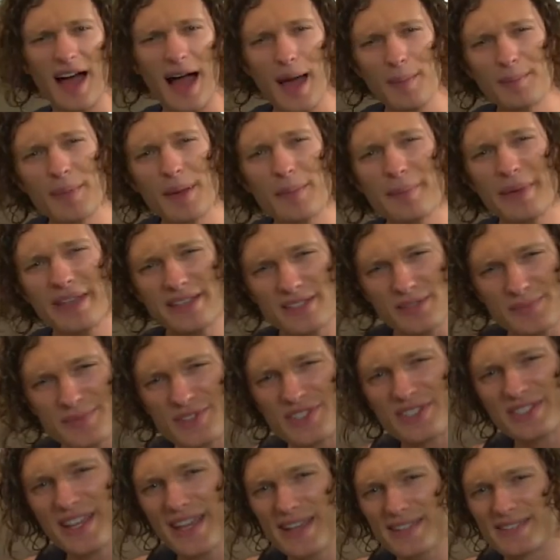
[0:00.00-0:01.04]
might make some
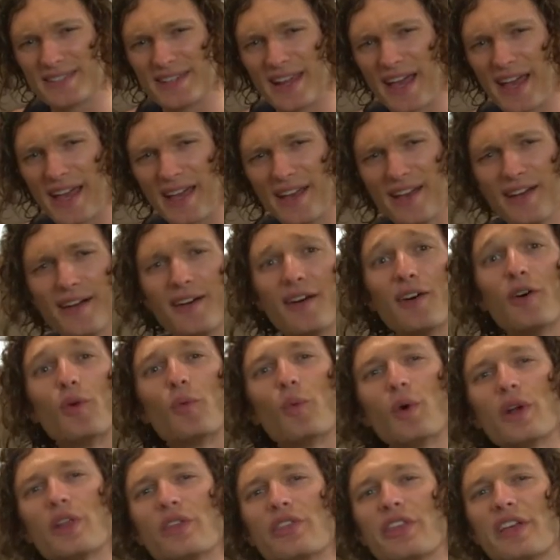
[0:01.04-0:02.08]
steak today.
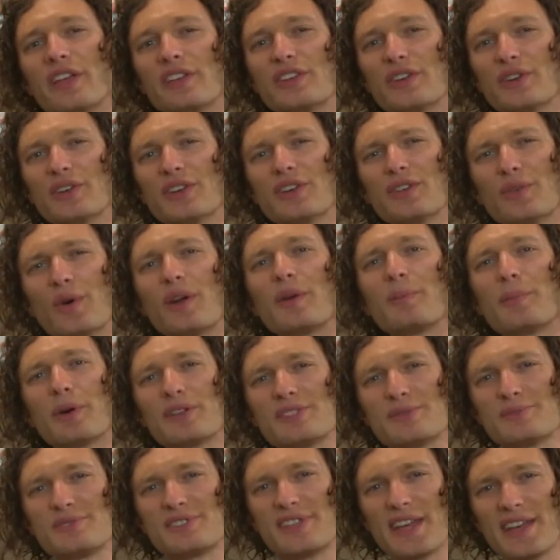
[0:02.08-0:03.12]
What do you think, dude? You wanna put
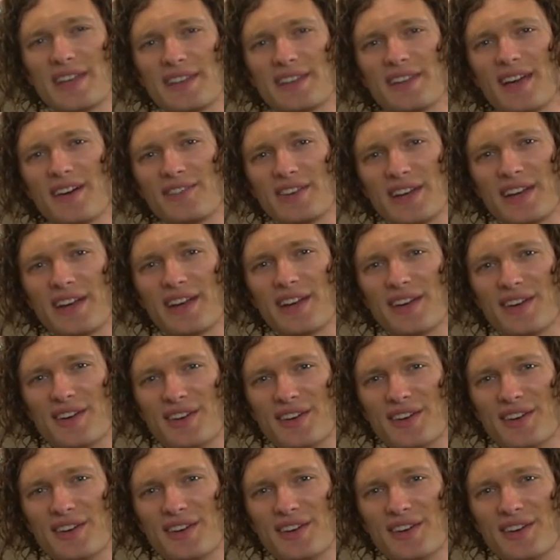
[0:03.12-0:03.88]
some steak in the oven here?